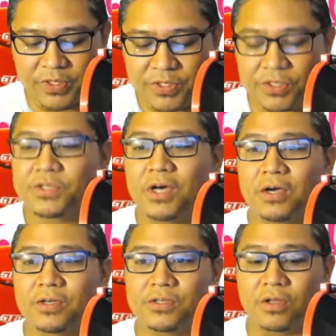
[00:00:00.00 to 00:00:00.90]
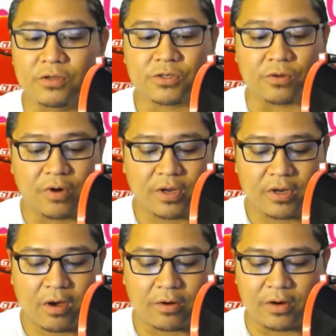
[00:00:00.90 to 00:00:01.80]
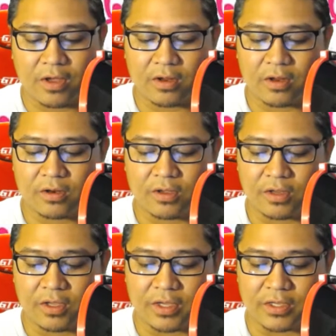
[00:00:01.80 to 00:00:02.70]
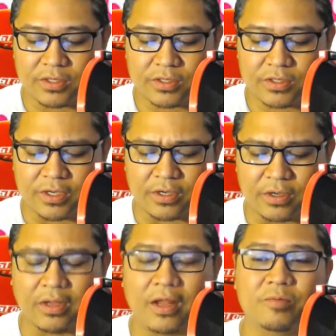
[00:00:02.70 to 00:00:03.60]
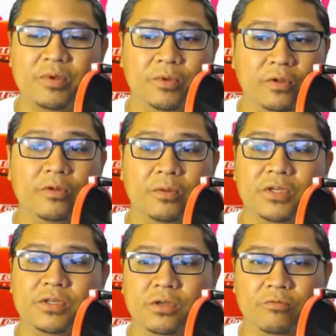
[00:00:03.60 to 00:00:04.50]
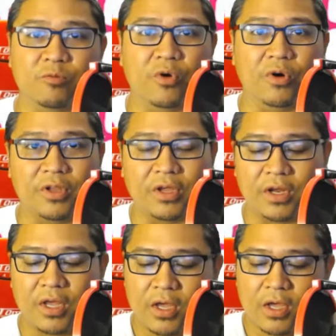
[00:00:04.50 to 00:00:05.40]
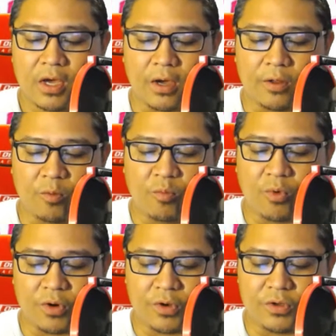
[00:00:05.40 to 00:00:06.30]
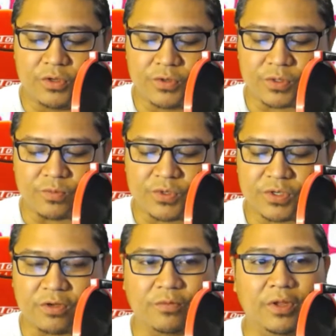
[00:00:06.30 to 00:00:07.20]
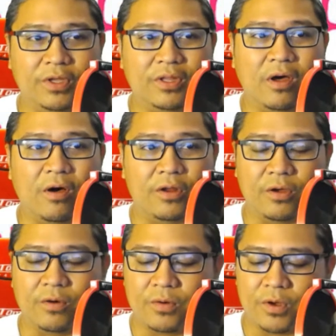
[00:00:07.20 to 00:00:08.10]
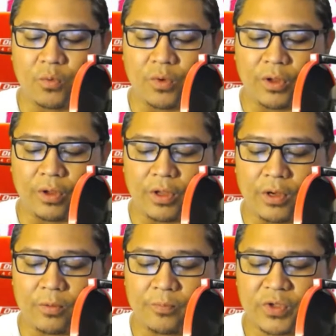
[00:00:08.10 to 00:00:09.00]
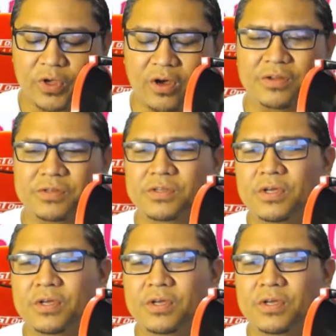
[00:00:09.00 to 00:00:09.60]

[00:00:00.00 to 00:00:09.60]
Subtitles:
is a stock install, so right now you're not gonna get a lot of people, including myself, reported that the more you do some stuff with like the audio, it will cause